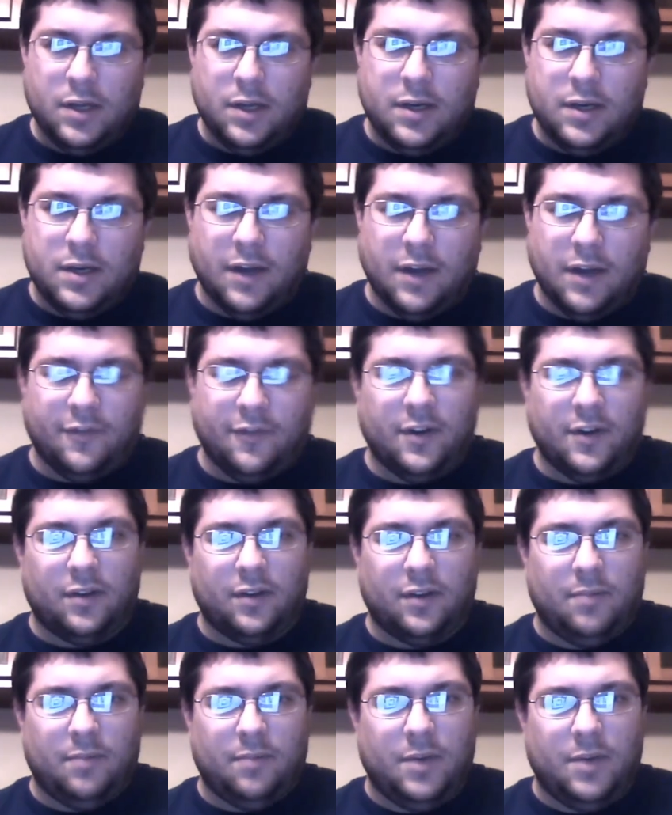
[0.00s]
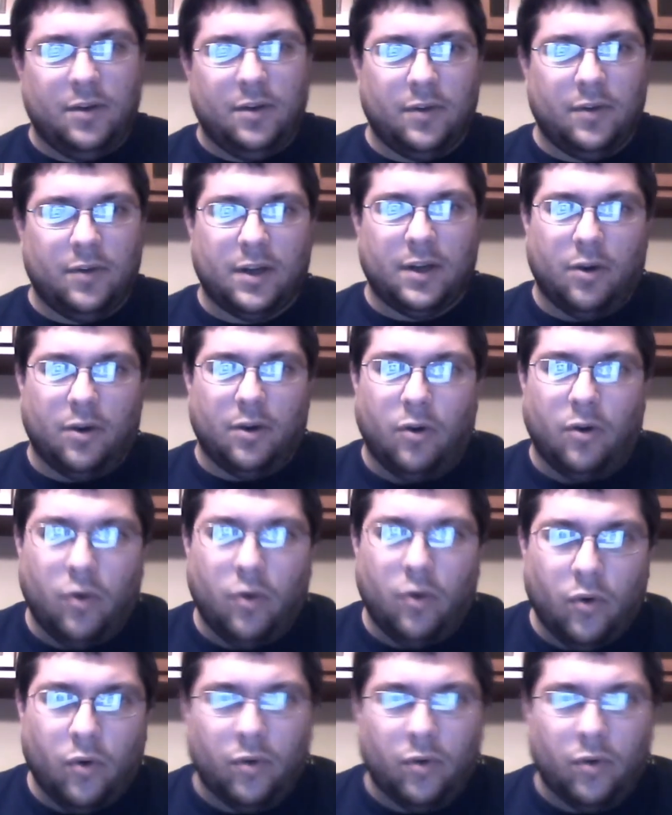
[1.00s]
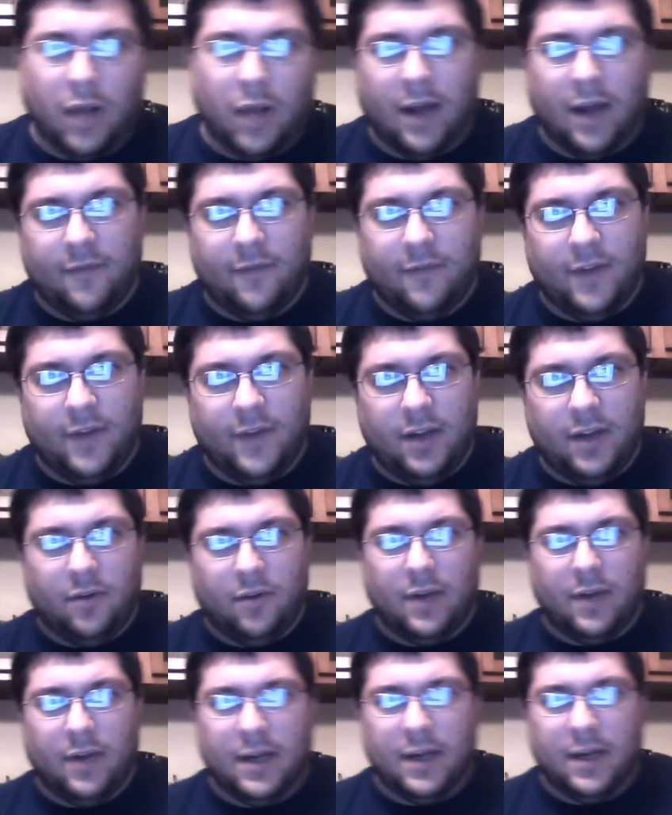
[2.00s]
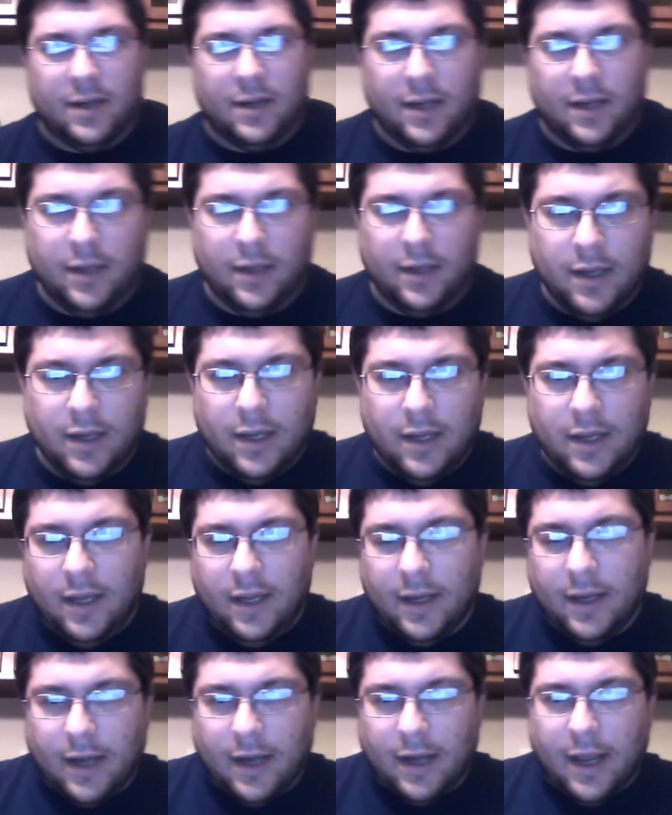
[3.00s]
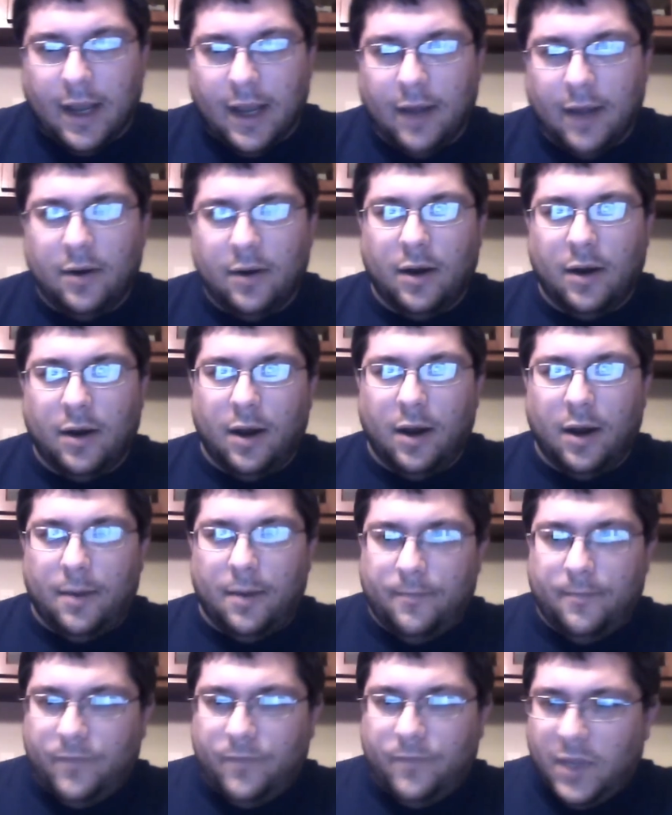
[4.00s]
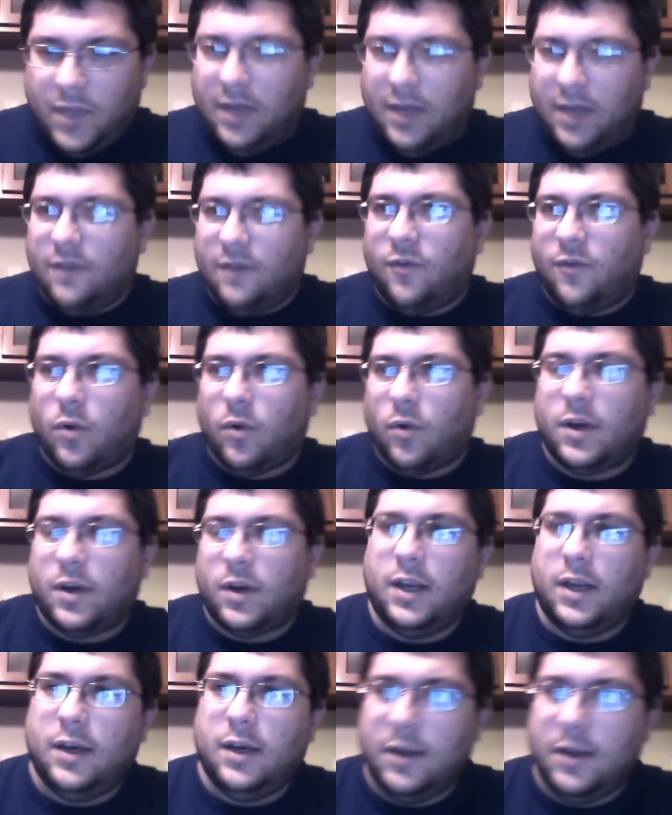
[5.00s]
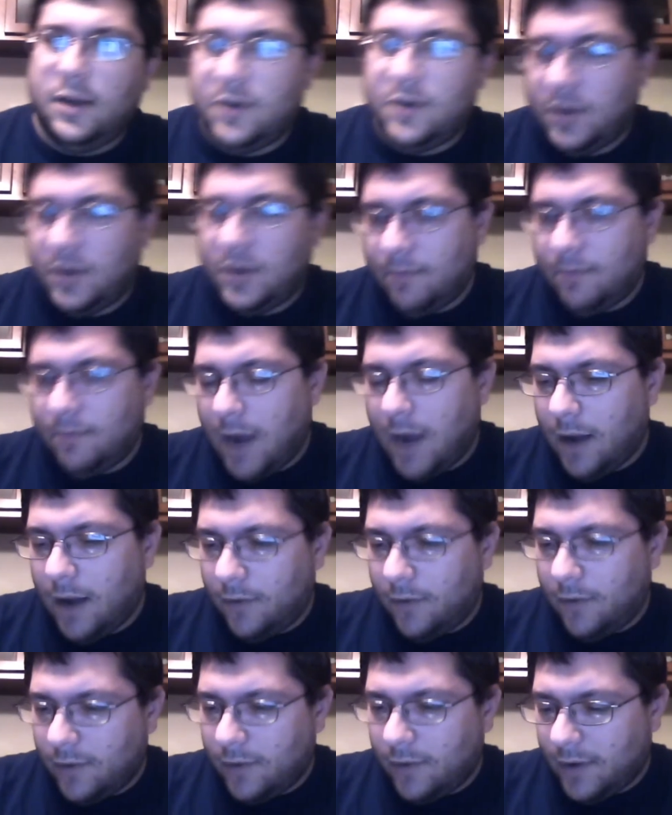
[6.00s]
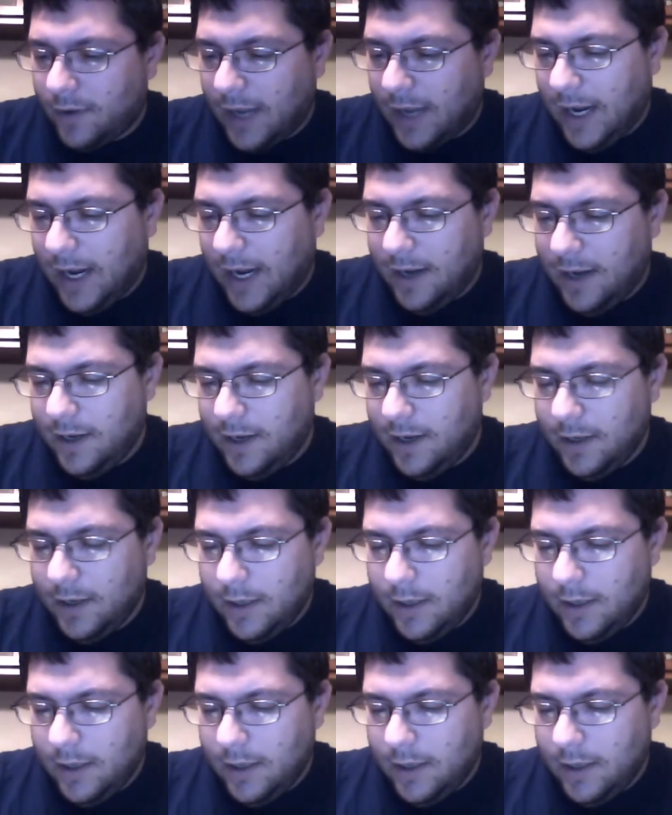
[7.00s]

definitely be doing a whole lot of video editing in that. In the 14-inch model, or the